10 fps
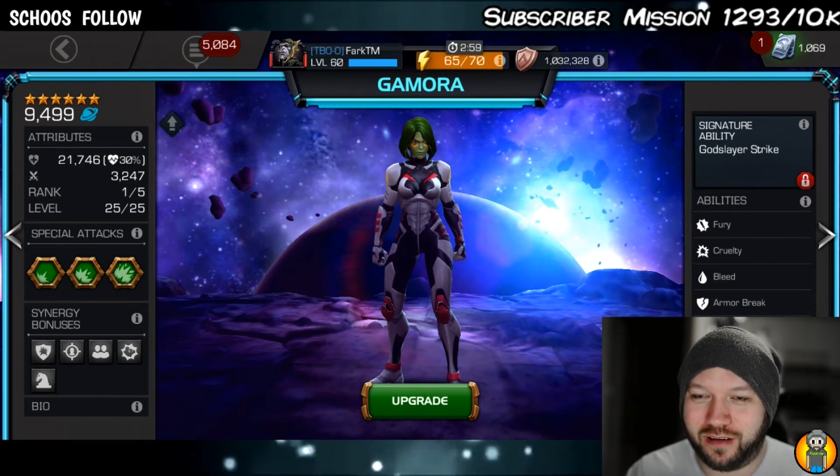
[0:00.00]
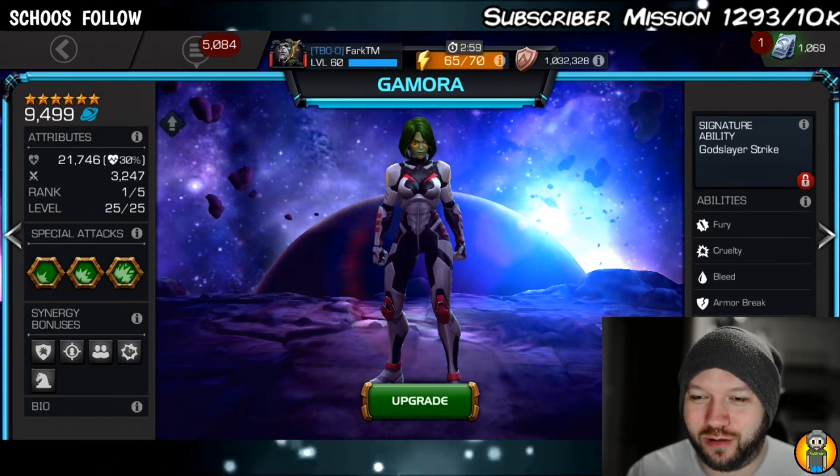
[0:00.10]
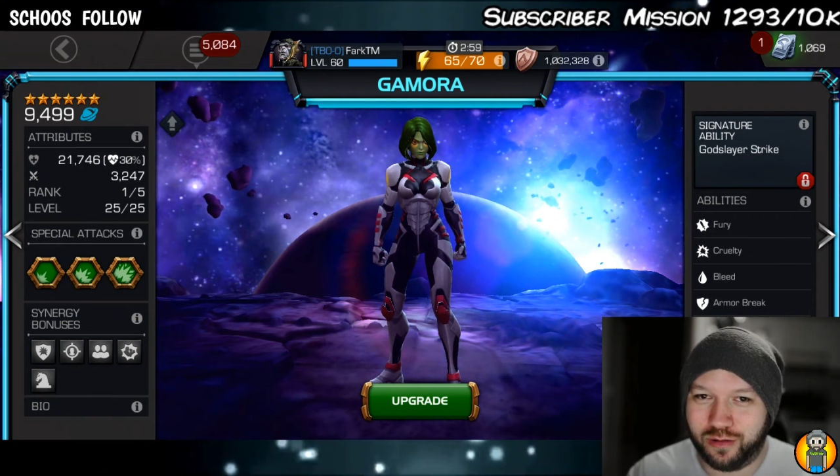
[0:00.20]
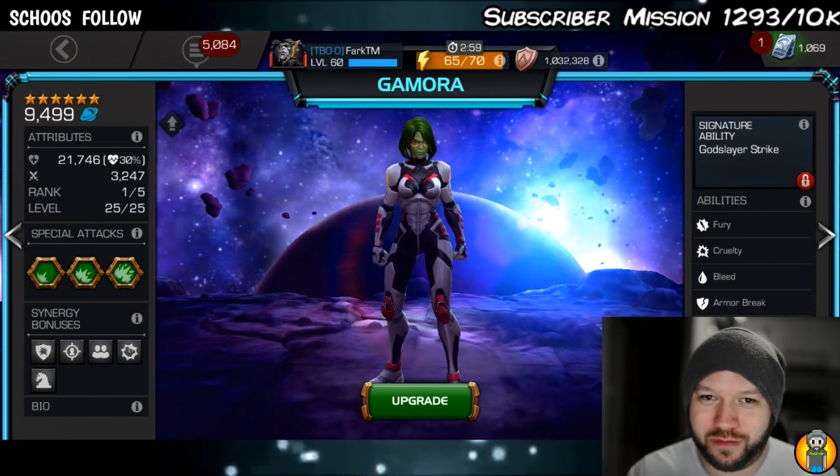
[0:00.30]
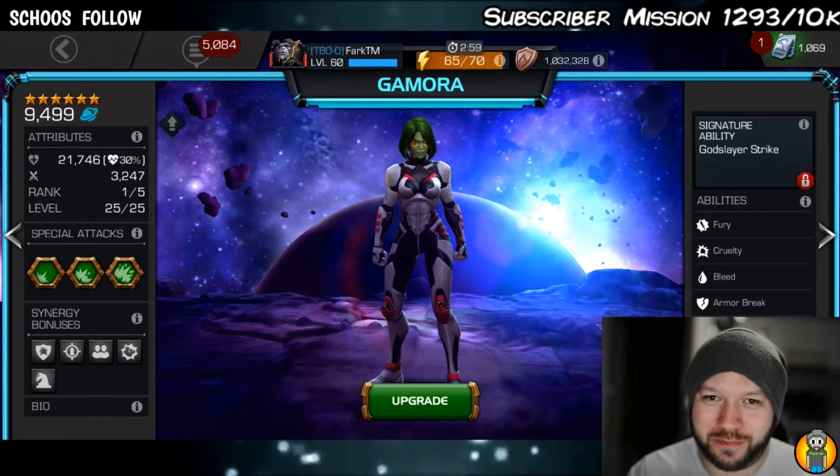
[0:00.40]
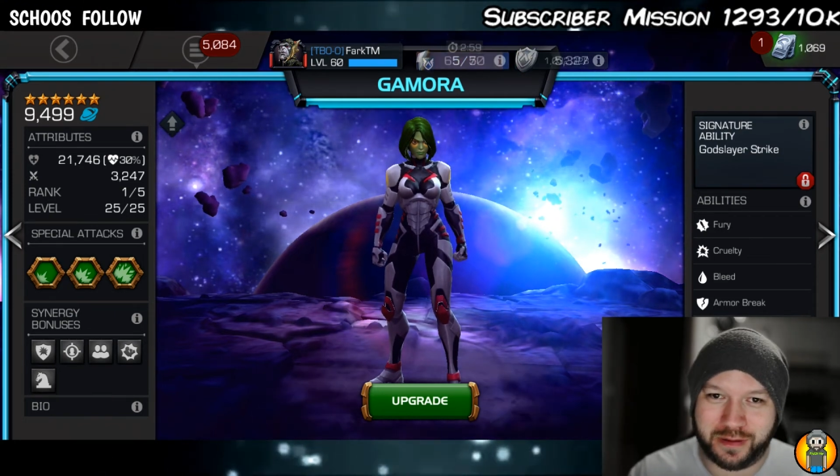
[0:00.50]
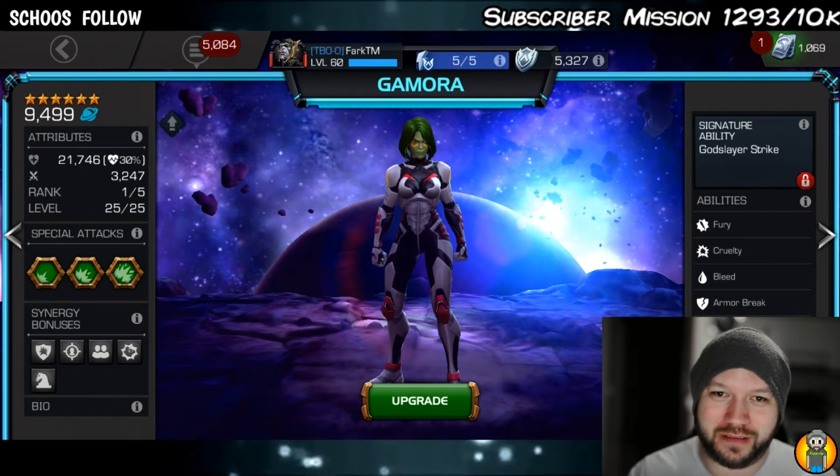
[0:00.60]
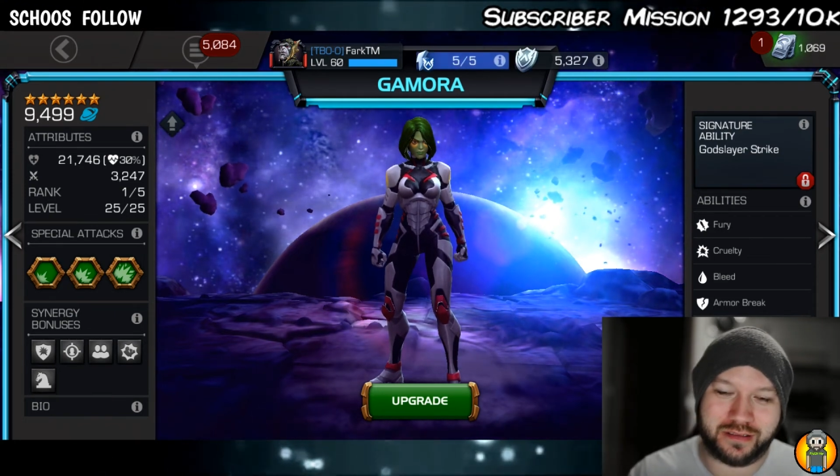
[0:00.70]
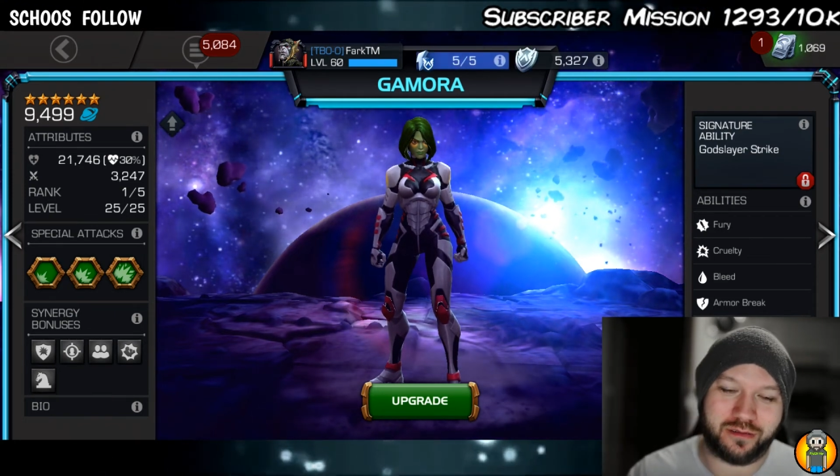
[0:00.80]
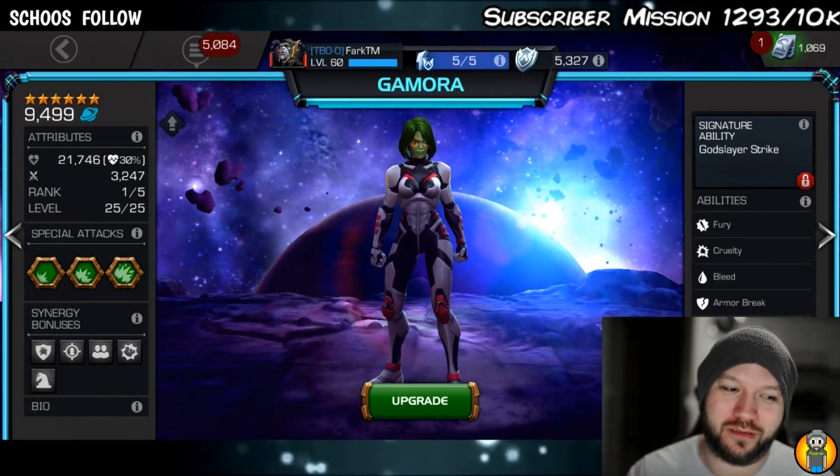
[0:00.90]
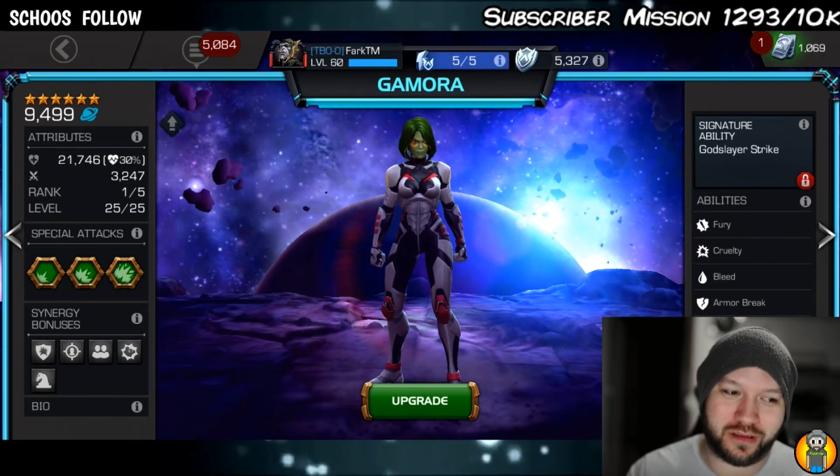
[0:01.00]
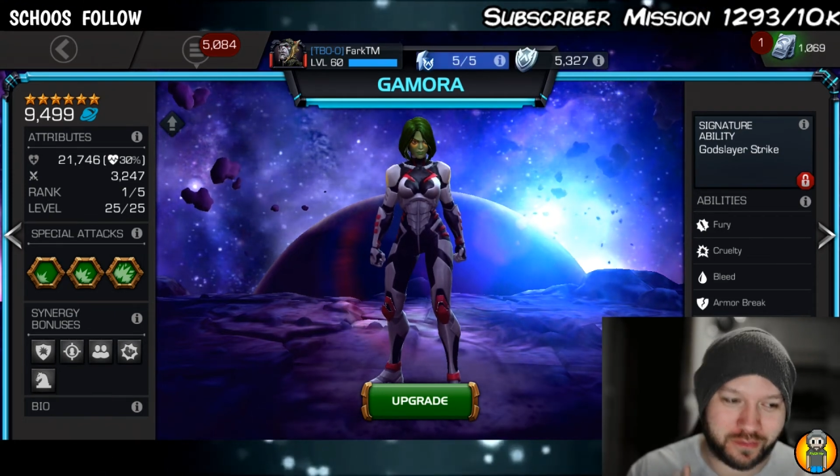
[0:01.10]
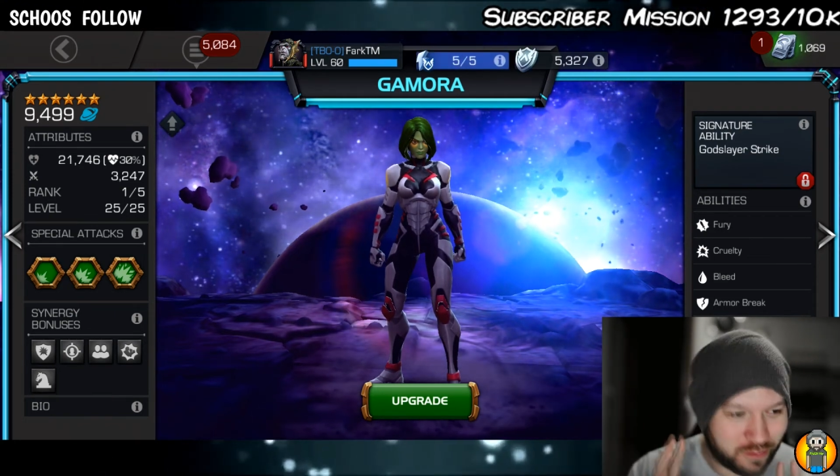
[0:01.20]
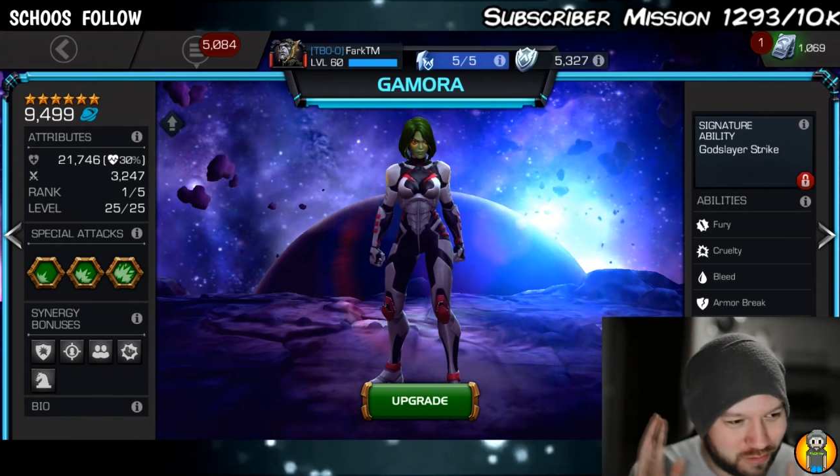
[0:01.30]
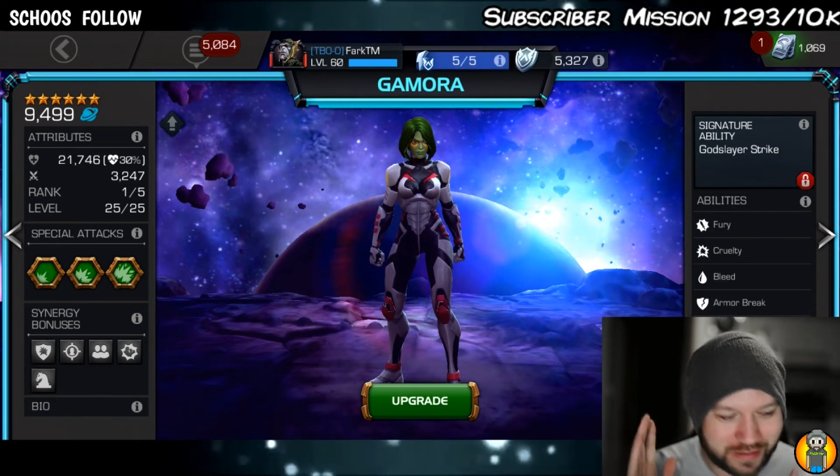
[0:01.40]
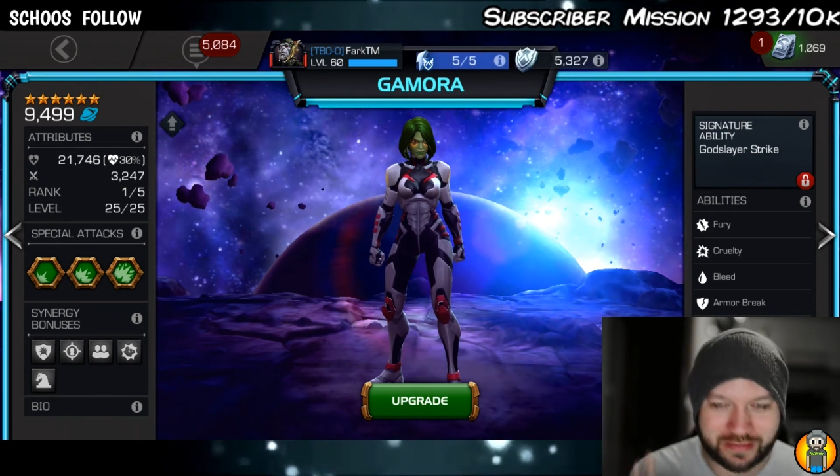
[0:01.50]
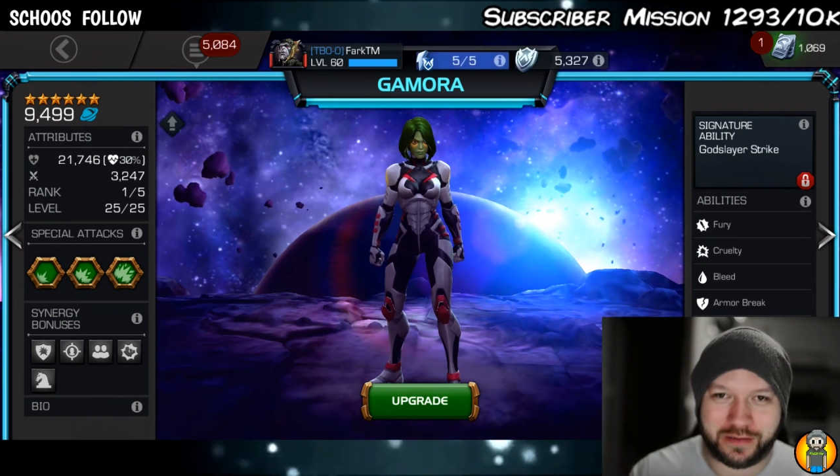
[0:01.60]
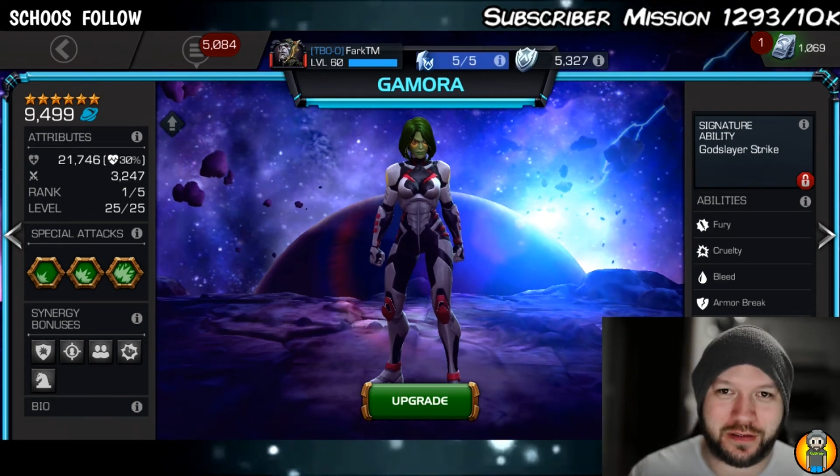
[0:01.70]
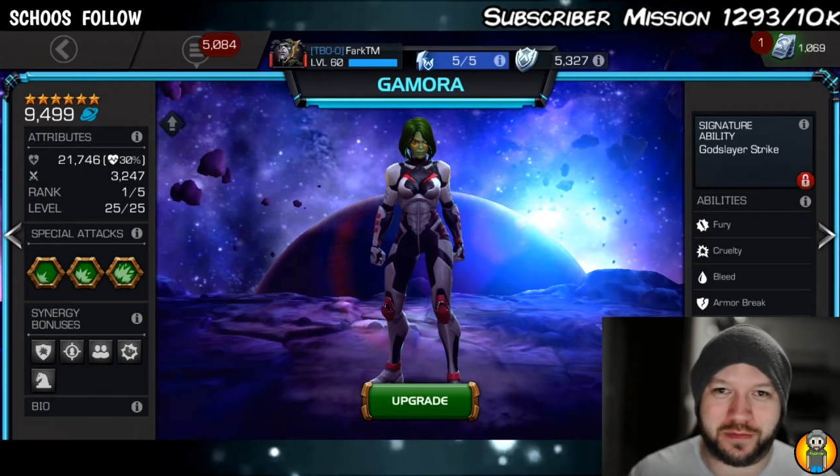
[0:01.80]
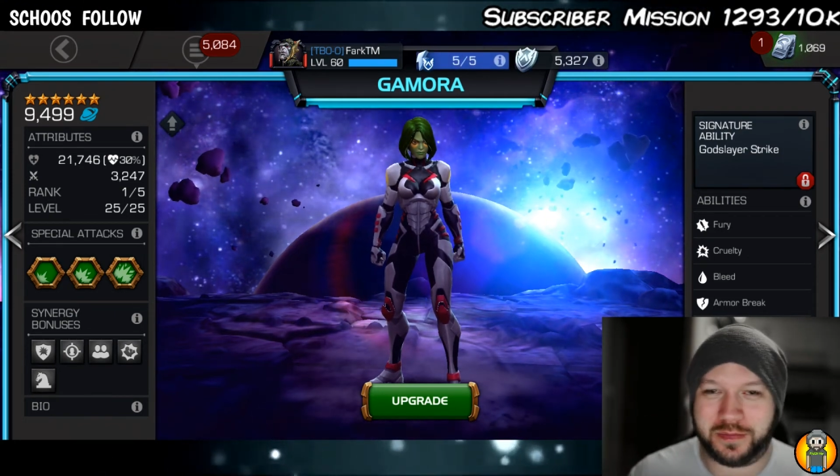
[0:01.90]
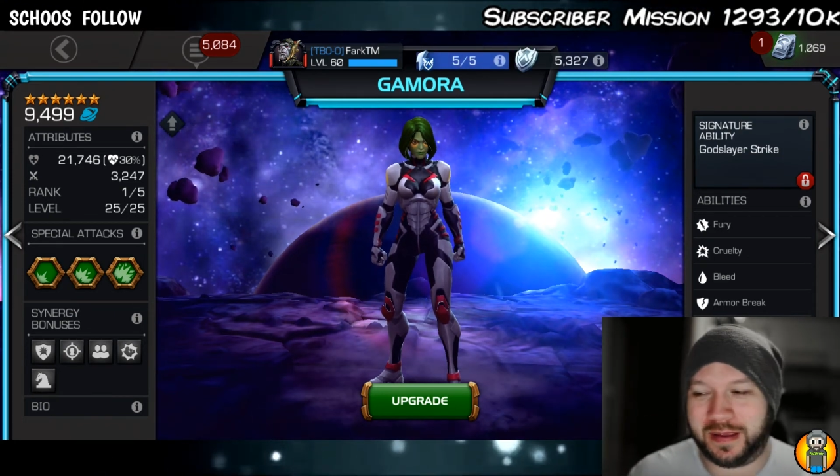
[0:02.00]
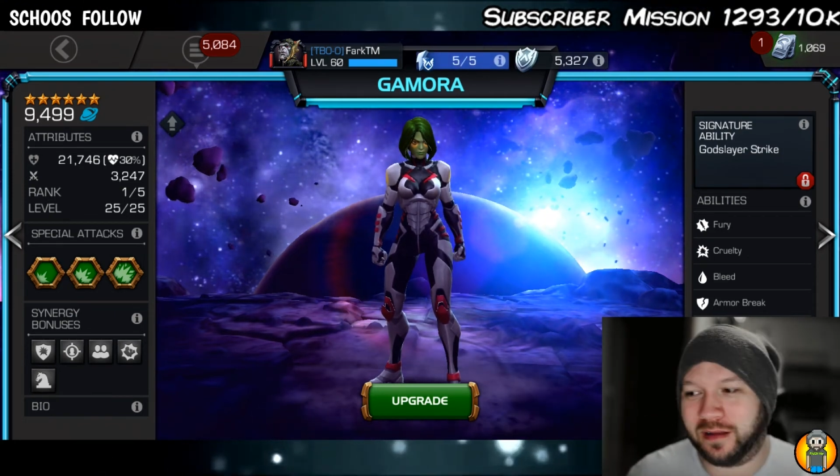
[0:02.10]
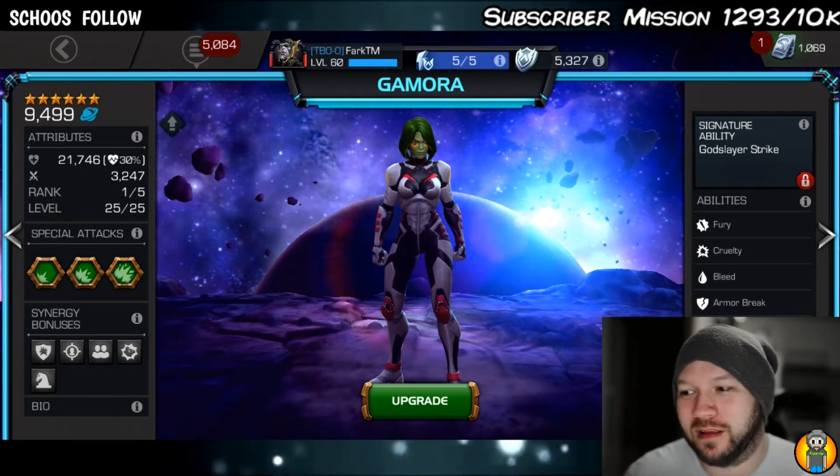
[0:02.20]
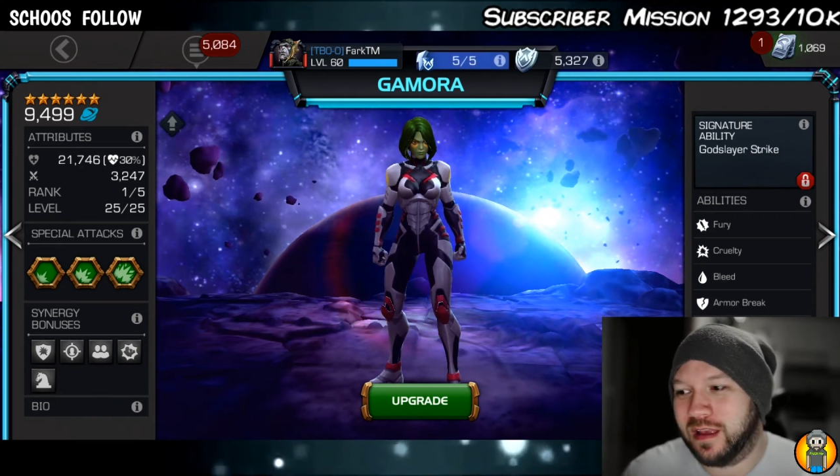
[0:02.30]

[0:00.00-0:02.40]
all those buttons, all that stuff helps me out.